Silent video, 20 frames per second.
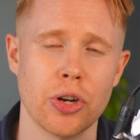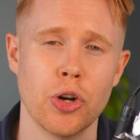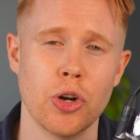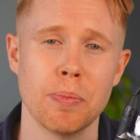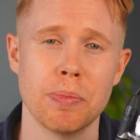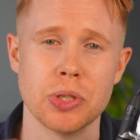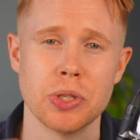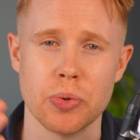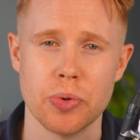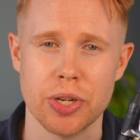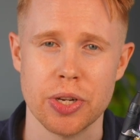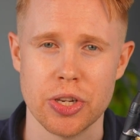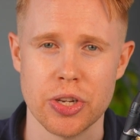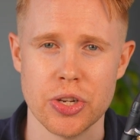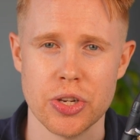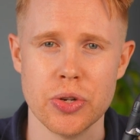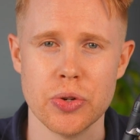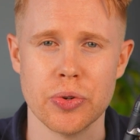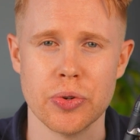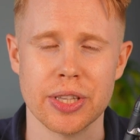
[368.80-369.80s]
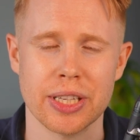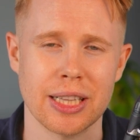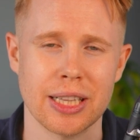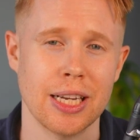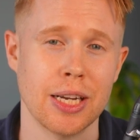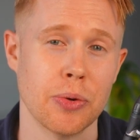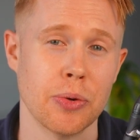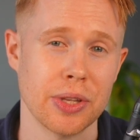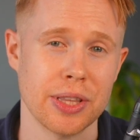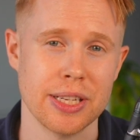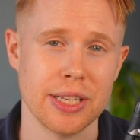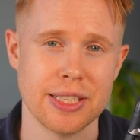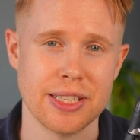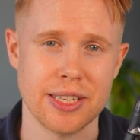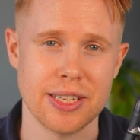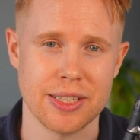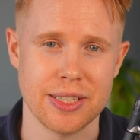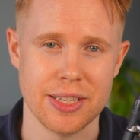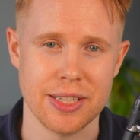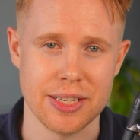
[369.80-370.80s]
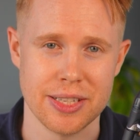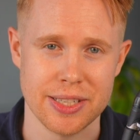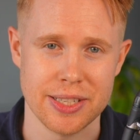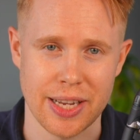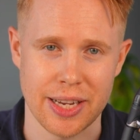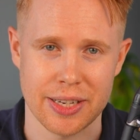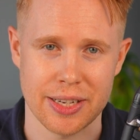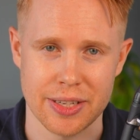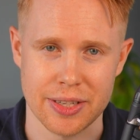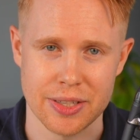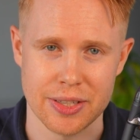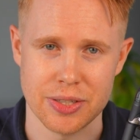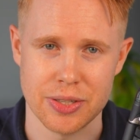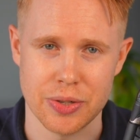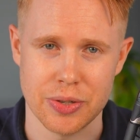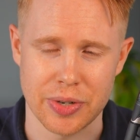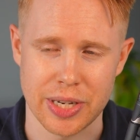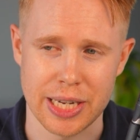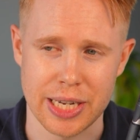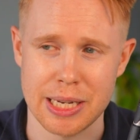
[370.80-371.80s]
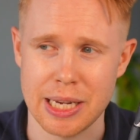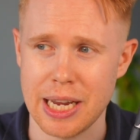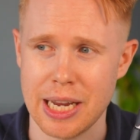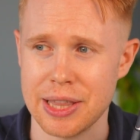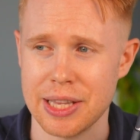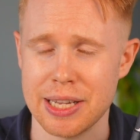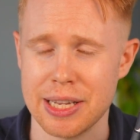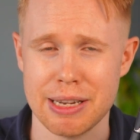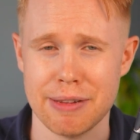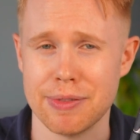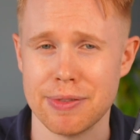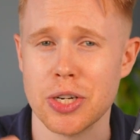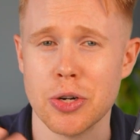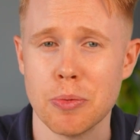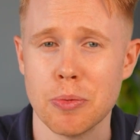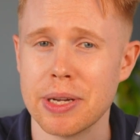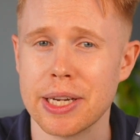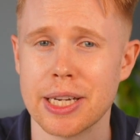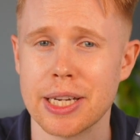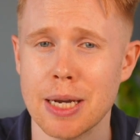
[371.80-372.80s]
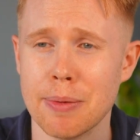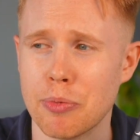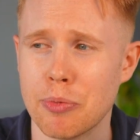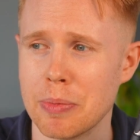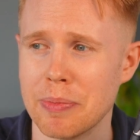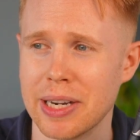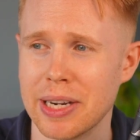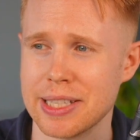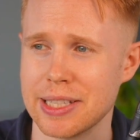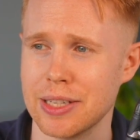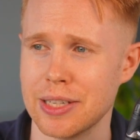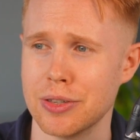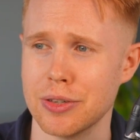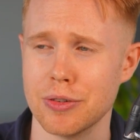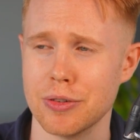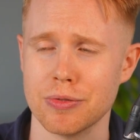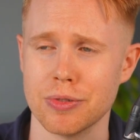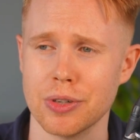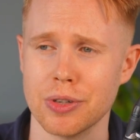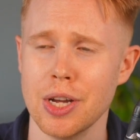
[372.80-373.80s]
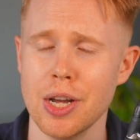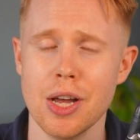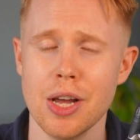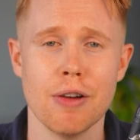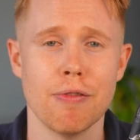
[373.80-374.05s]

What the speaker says: a call between you and the client within 60 seconds. Okay? And then if they don't pick up, we might send over